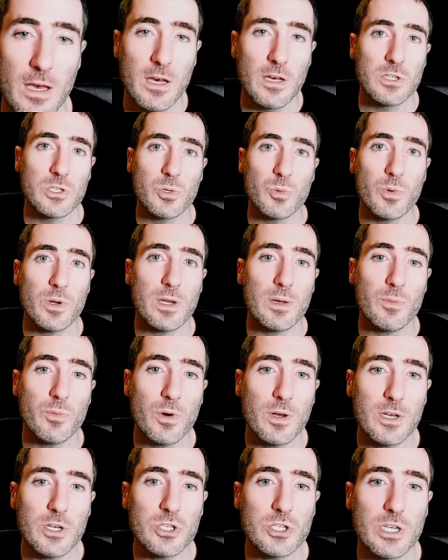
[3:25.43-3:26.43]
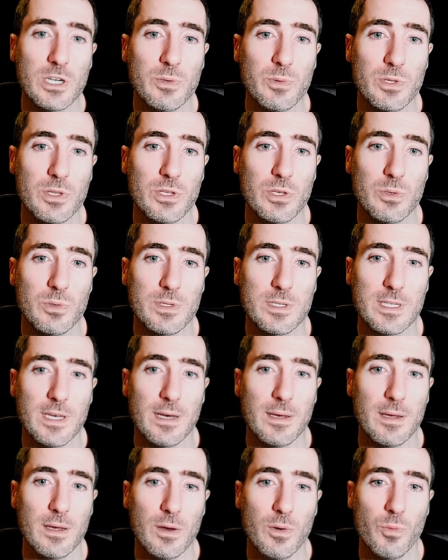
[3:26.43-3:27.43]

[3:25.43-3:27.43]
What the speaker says: So what I want to share with you is that